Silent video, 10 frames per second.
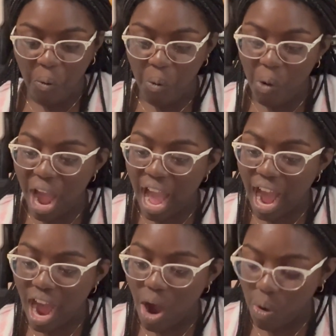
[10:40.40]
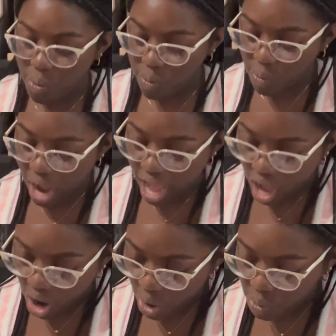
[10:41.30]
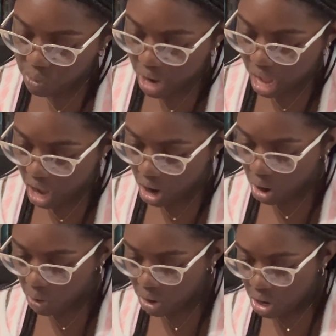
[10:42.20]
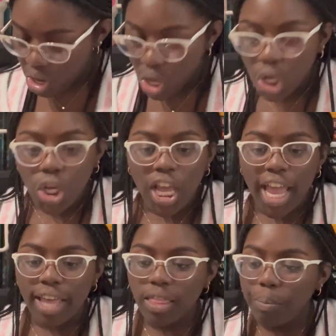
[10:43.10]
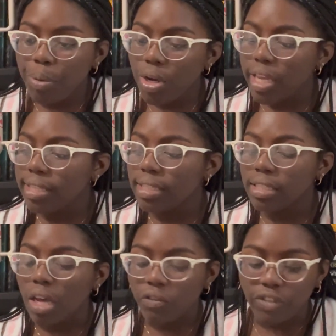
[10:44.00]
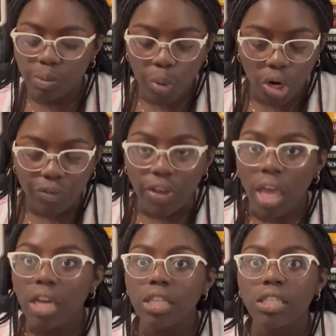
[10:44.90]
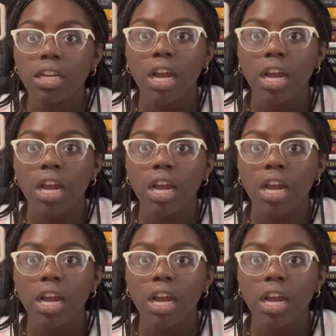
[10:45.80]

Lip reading: Wow, wow, wow. And the book itself is perfect.